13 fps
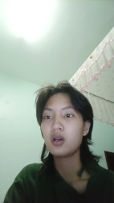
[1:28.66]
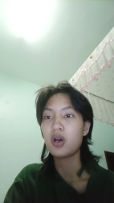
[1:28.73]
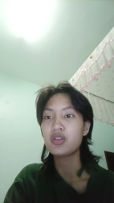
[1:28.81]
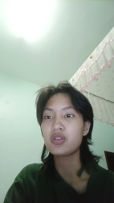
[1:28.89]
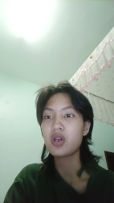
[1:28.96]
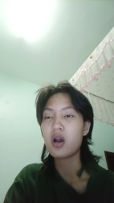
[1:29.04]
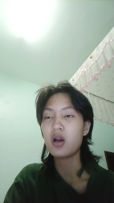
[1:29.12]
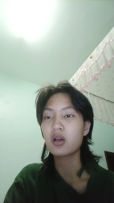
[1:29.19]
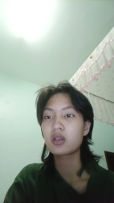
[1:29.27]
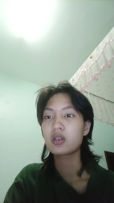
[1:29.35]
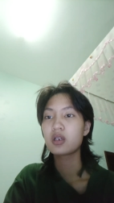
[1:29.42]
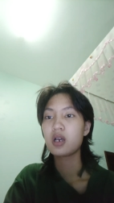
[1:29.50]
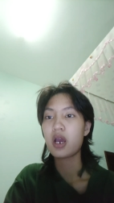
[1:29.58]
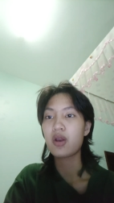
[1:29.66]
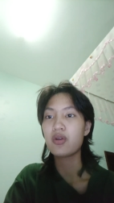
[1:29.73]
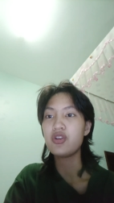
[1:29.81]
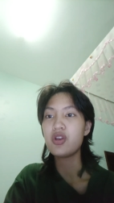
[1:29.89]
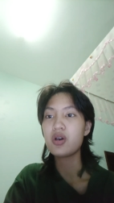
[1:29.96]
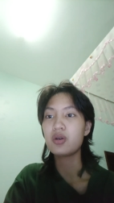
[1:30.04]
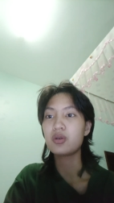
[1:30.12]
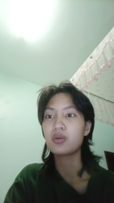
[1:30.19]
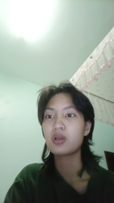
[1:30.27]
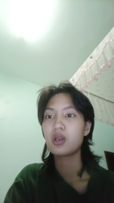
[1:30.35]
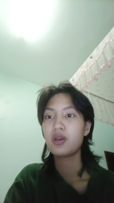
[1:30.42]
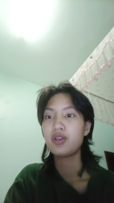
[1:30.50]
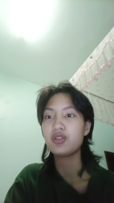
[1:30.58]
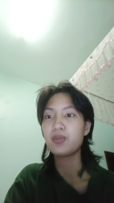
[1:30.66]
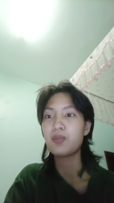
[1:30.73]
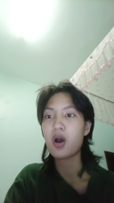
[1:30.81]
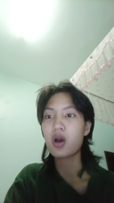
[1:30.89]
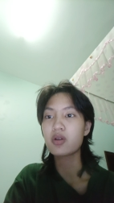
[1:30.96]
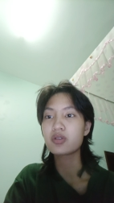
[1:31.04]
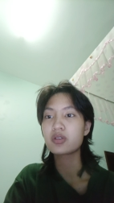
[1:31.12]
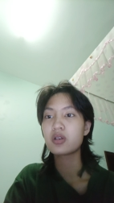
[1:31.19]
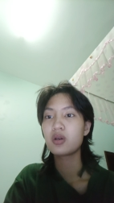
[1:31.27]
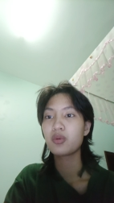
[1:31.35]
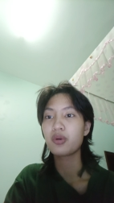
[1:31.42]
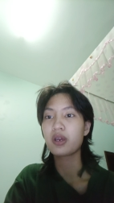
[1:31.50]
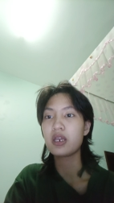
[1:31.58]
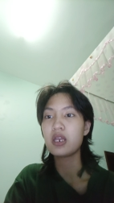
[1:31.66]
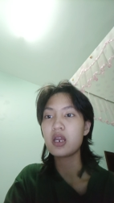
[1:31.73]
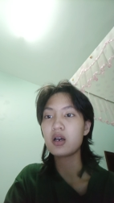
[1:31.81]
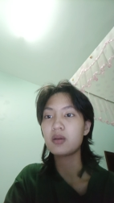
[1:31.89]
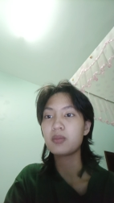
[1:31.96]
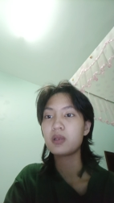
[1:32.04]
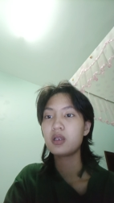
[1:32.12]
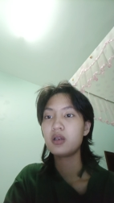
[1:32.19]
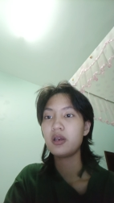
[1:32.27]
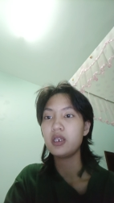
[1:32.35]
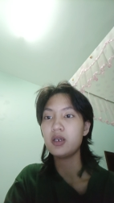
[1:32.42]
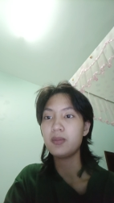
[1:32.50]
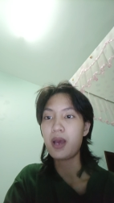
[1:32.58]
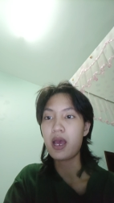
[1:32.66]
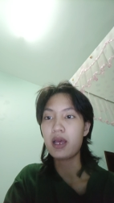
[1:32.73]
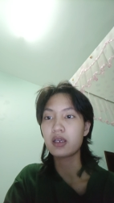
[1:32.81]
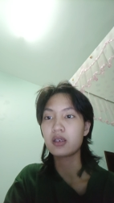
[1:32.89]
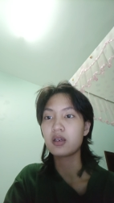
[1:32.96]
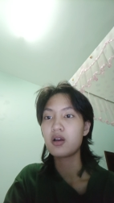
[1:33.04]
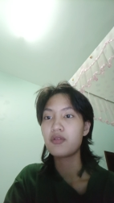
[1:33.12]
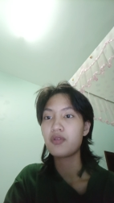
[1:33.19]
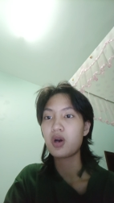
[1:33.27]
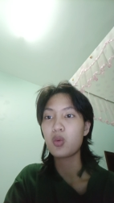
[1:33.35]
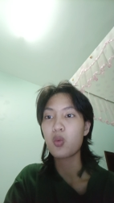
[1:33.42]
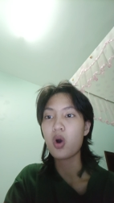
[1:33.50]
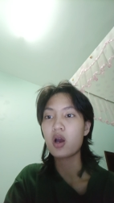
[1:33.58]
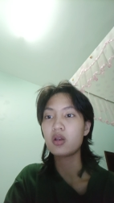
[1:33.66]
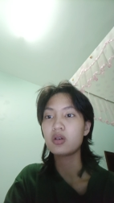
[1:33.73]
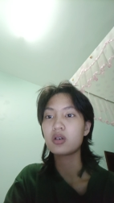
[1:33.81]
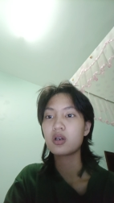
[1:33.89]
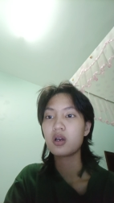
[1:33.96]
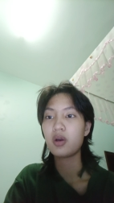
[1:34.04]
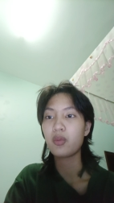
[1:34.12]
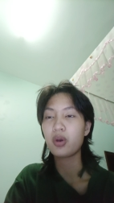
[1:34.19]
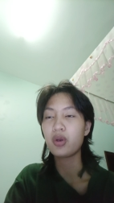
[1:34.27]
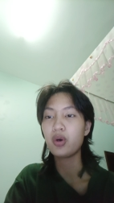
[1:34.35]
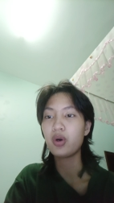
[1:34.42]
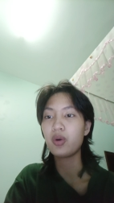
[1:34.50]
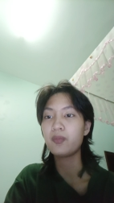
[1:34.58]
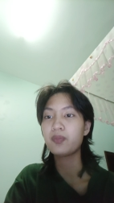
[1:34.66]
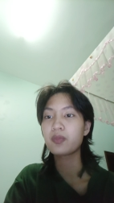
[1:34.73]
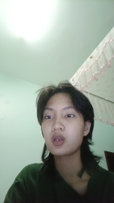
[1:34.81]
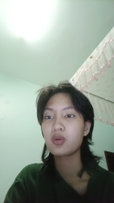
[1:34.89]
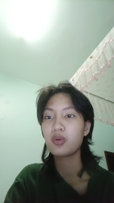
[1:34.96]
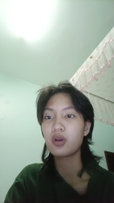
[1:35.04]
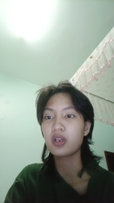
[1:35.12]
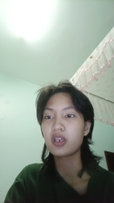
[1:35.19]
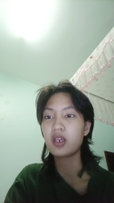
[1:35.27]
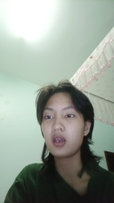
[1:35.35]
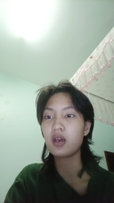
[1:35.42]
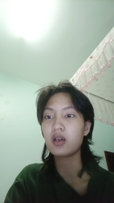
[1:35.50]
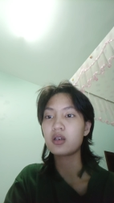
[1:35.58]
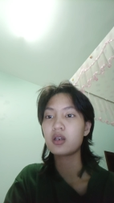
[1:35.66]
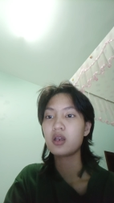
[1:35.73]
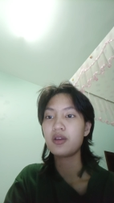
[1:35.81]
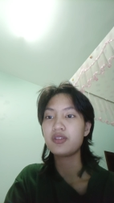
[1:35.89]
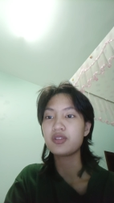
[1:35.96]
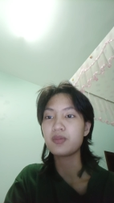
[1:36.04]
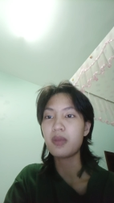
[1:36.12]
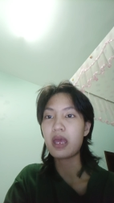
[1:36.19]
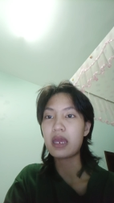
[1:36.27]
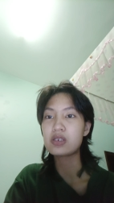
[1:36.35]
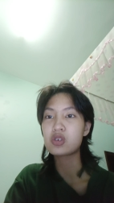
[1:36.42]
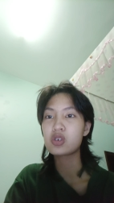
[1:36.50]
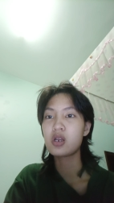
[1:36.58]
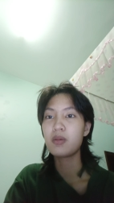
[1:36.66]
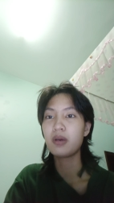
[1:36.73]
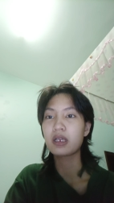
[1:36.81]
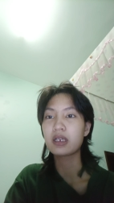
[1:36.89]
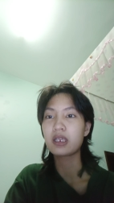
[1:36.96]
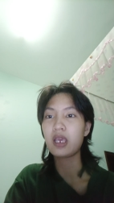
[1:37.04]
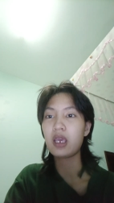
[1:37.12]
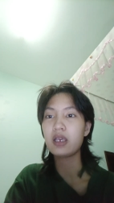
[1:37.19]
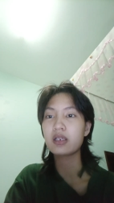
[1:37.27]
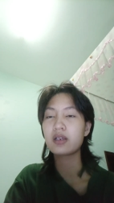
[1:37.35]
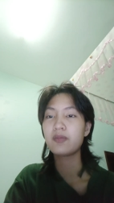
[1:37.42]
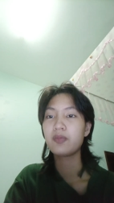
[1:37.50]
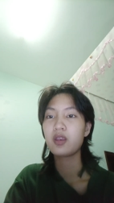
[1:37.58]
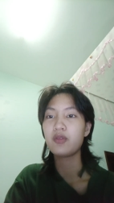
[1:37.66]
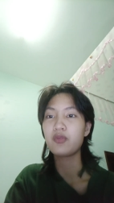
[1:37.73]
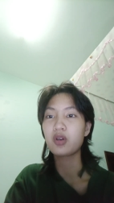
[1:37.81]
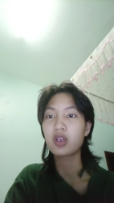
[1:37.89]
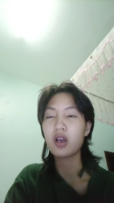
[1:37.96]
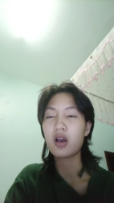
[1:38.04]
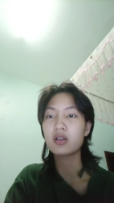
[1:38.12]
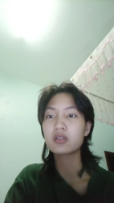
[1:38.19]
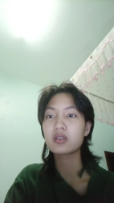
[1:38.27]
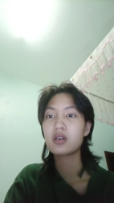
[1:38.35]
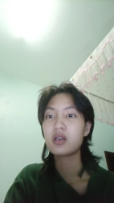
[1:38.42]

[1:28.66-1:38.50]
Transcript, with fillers: A dog I don't know. He's the boss, waking up in a bag for a while. I went home. We don't care. It's a match, like a cake. He forgot.